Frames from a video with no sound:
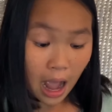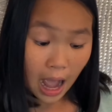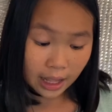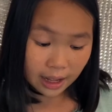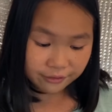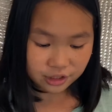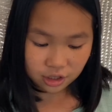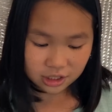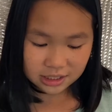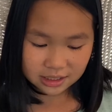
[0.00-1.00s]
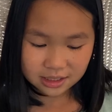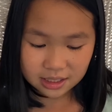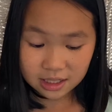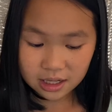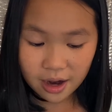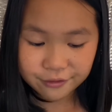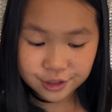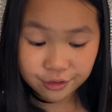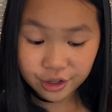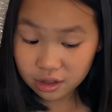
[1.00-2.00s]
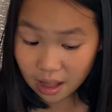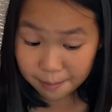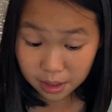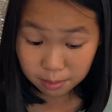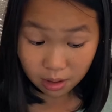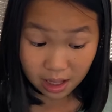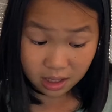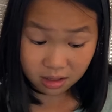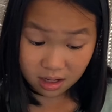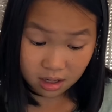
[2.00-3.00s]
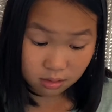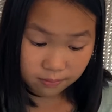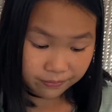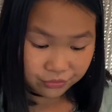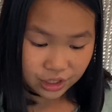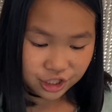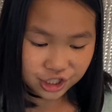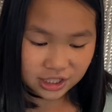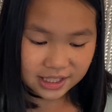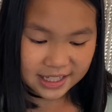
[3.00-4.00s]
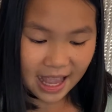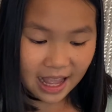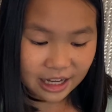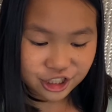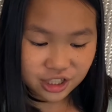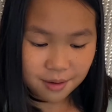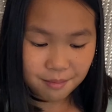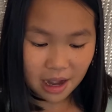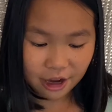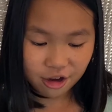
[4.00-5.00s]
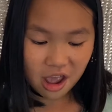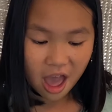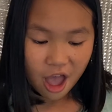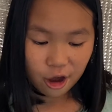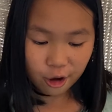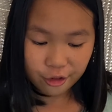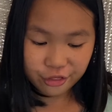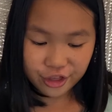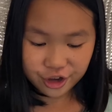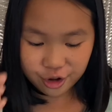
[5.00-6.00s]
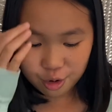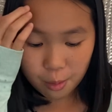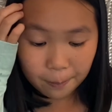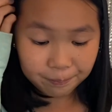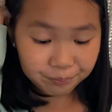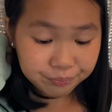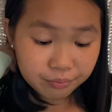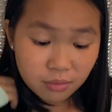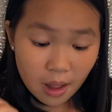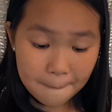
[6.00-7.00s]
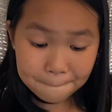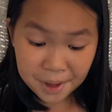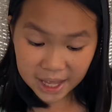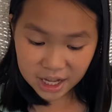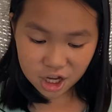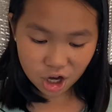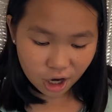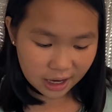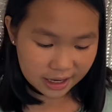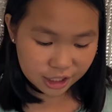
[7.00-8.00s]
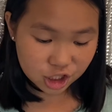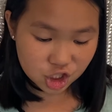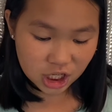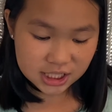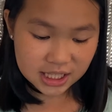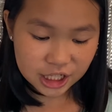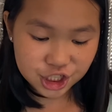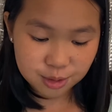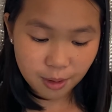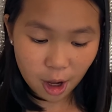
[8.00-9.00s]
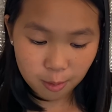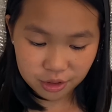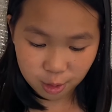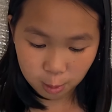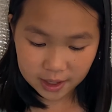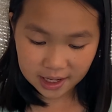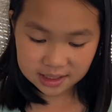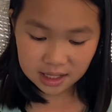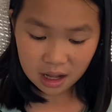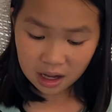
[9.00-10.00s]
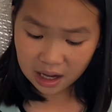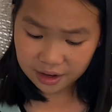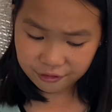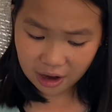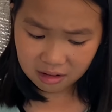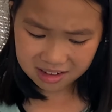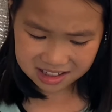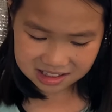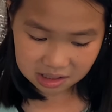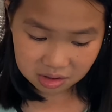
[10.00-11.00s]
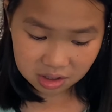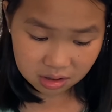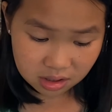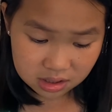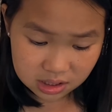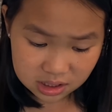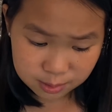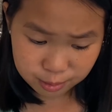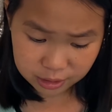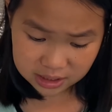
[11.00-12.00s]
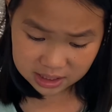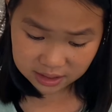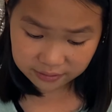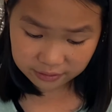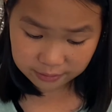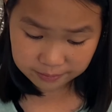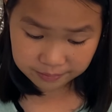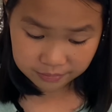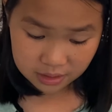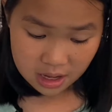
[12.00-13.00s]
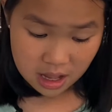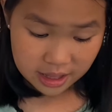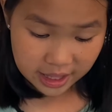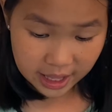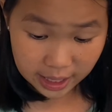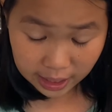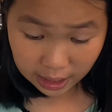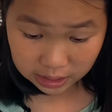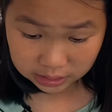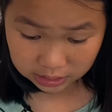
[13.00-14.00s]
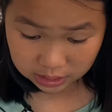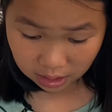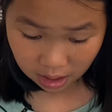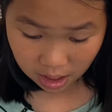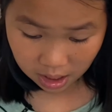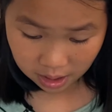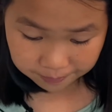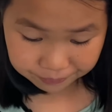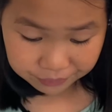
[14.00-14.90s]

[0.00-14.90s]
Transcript: I have to look decent enough so they'll let me play, you know? She'd say as she admired her, the new pink cotton dress that she bought with her winnings. I'd frown and tell her it looked expensive. And um,